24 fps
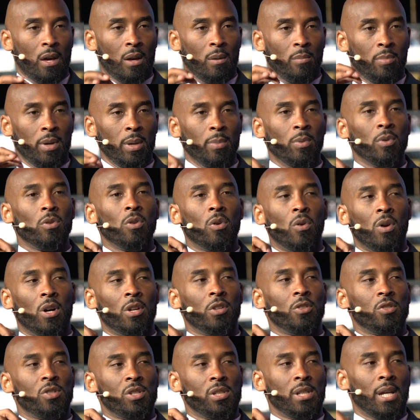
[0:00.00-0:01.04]
And people don't
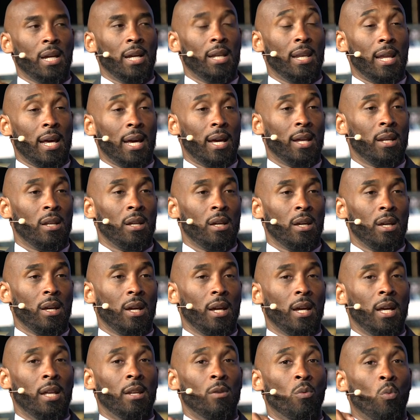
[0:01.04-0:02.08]
understand that.
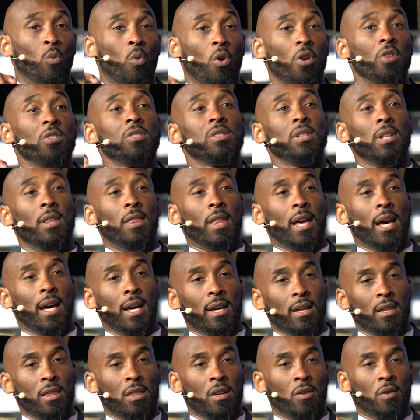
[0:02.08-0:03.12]
And worse than
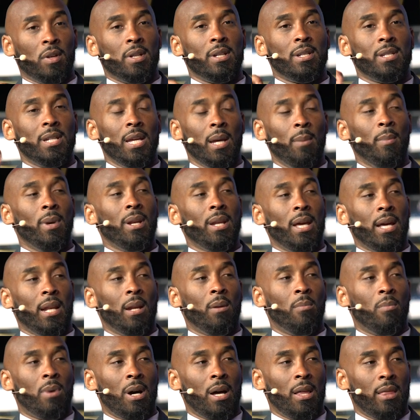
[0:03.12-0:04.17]
that, they're
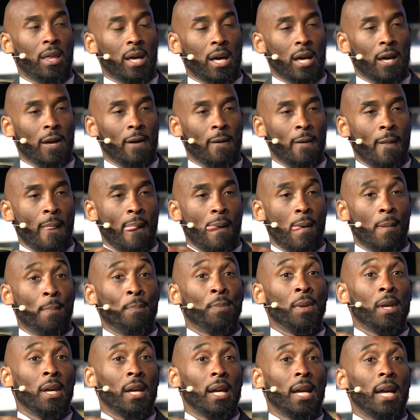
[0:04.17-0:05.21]
intimidated by that.
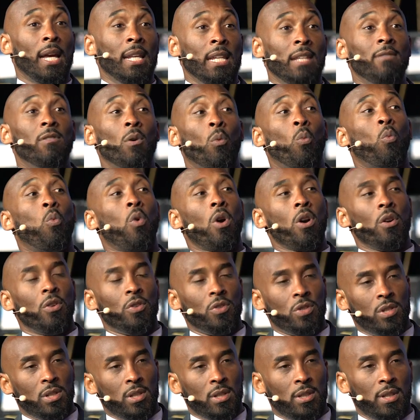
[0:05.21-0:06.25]
And even
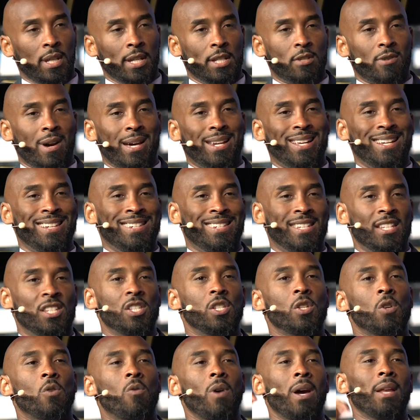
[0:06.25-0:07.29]
worse, they try to
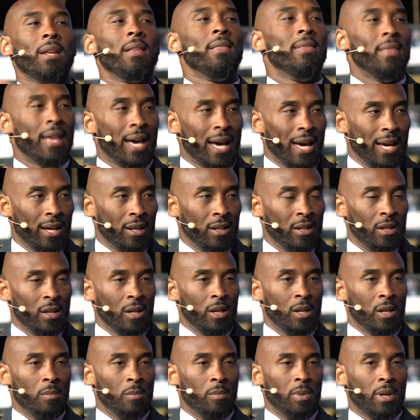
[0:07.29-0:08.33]
discredit that
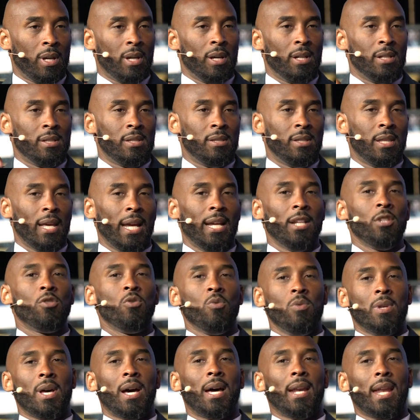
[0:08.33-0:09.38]
because they
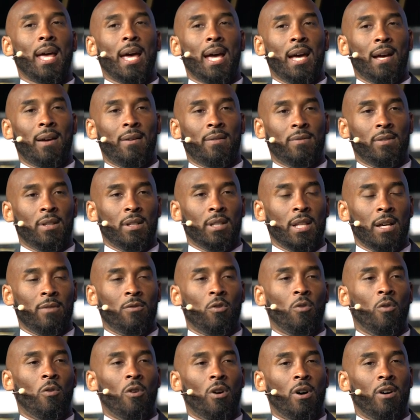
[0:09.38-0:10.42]
do not have the
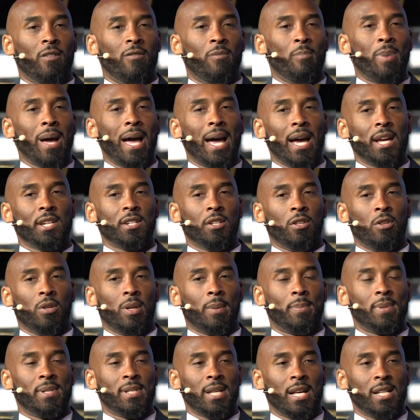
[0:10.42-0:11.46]
level of passion
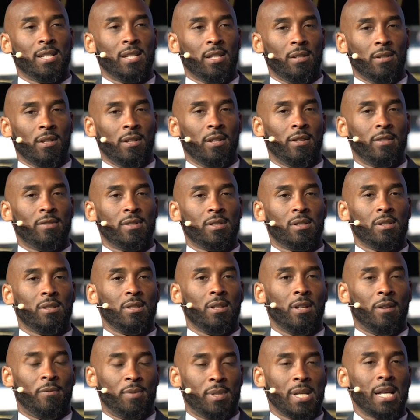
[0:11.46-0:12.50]
and
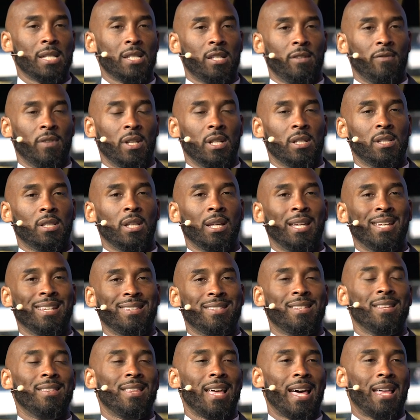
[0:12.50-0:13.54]
obsessiveness to
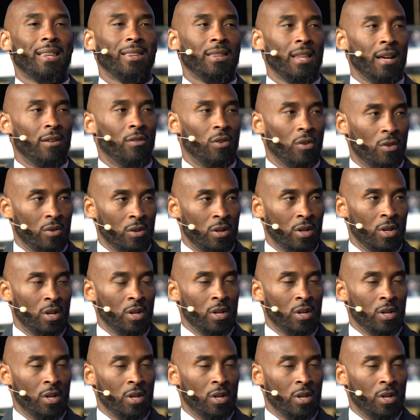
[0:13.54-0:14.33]
get to that level.